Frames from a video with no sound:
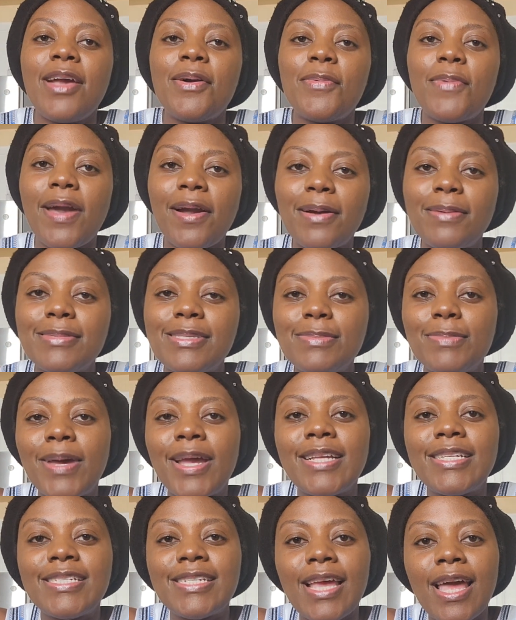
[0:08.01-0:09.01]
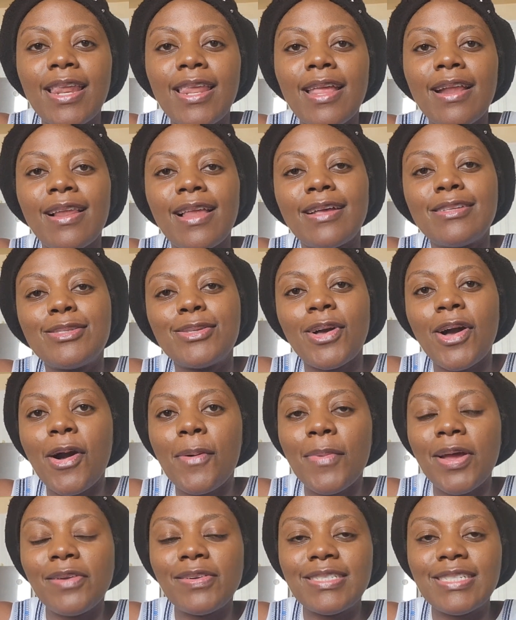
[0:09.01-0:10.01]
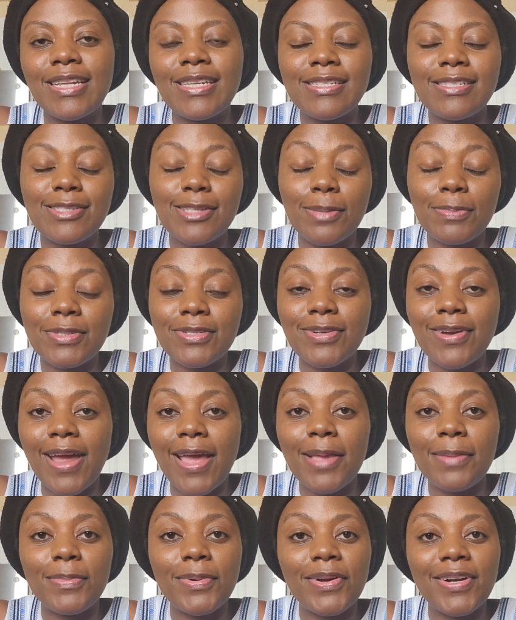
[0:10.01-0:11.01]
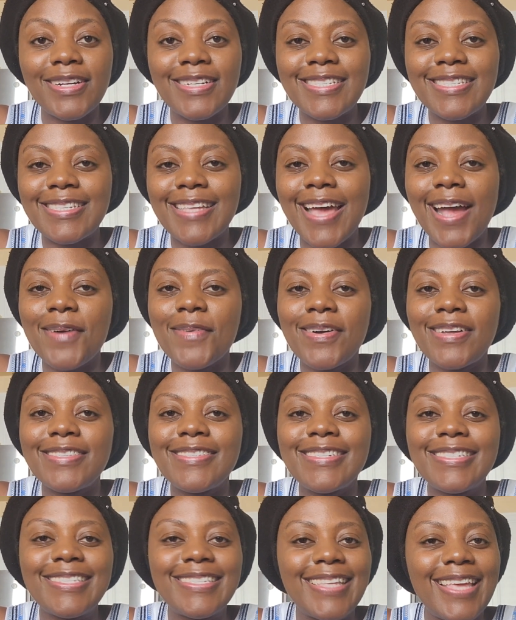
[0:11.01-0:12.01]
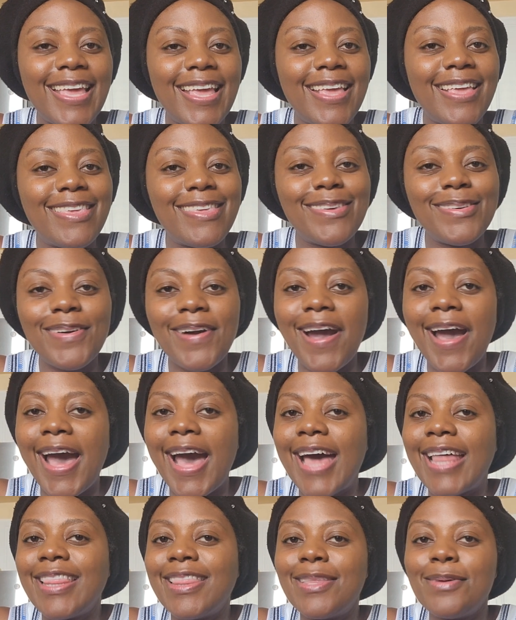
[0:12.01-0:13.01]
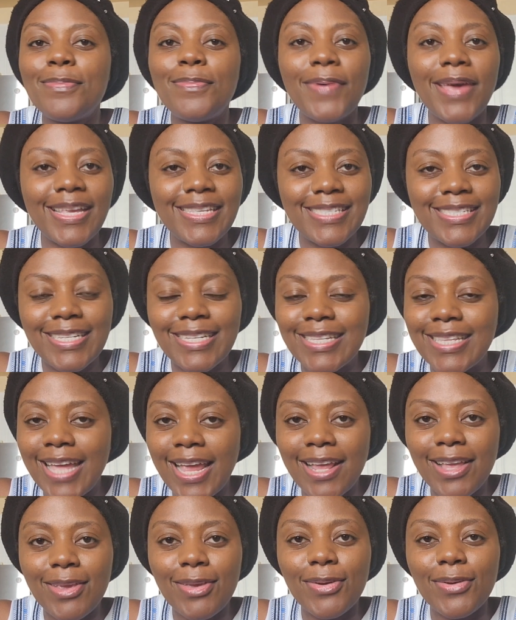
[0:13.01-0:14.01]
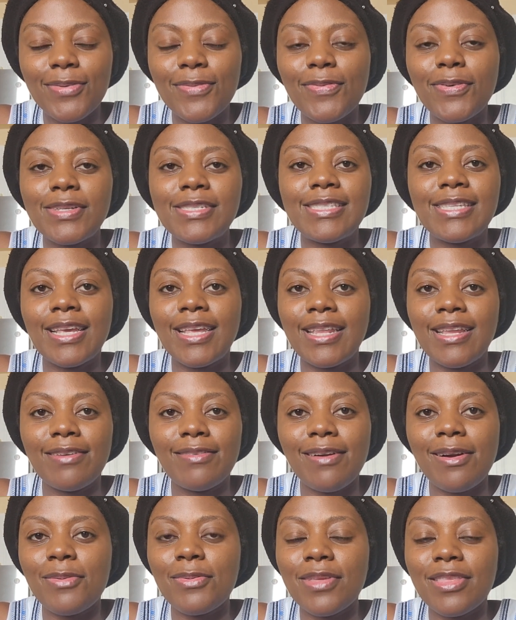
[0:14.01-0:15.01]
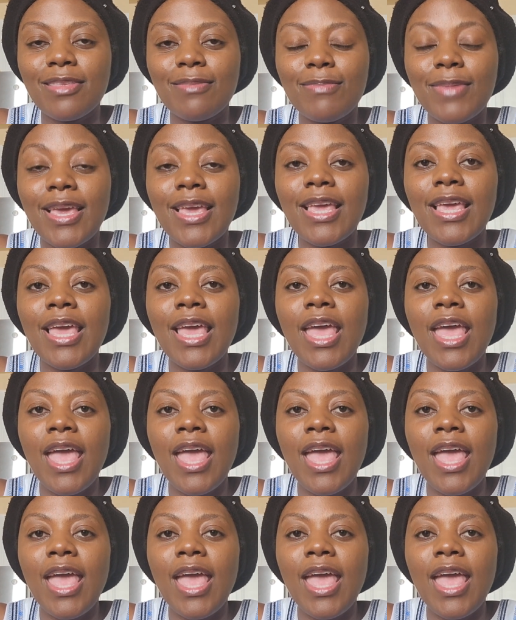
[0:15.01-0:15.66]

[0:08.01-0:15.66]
Welcome to my channel, and to all my returning subscribers, I want to say you are the best. Thank you for sticking around with me.